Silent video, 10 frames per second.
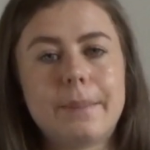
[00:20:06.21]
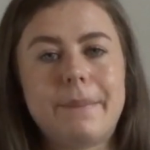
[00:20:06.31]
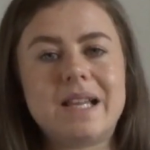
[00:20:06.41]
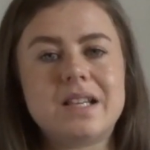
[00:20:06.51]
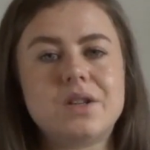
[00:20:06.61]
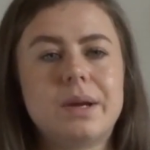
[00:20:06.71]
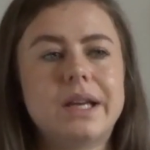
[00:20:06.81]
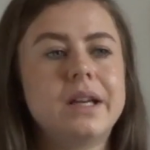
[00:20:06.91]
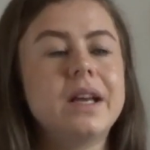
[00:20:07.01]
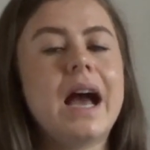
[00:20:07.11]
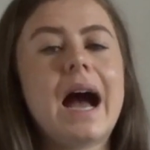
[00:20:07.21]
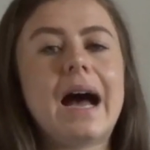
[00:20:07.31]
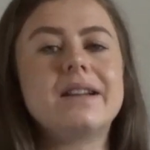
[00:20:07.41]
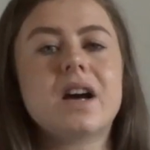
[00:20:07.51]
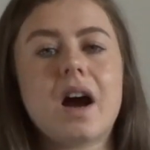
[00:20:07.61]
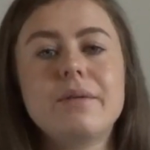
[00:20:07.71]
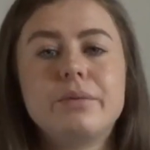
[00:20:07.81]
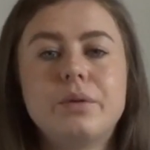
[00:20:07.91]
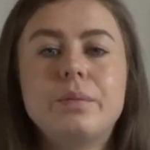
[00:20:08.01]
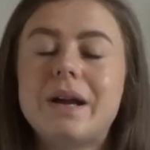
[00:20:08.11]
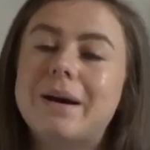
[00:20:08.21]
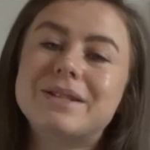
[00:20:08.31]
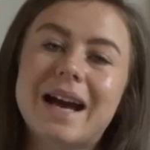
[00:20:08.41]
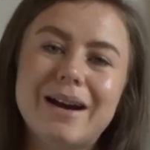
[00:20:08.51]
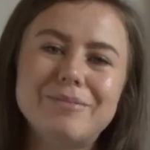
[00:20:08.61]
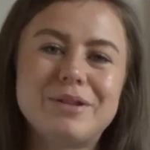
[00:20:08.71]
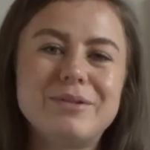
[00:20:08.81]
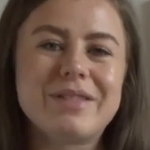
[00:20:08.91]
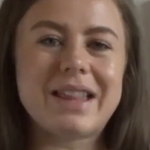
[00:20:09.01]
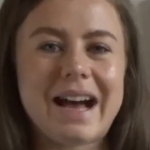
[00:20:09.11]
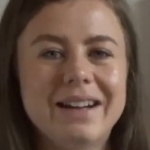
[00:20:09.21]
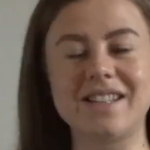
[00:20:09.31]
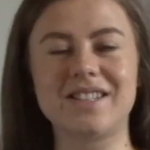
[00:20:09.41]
message me and I will be able to help you with that.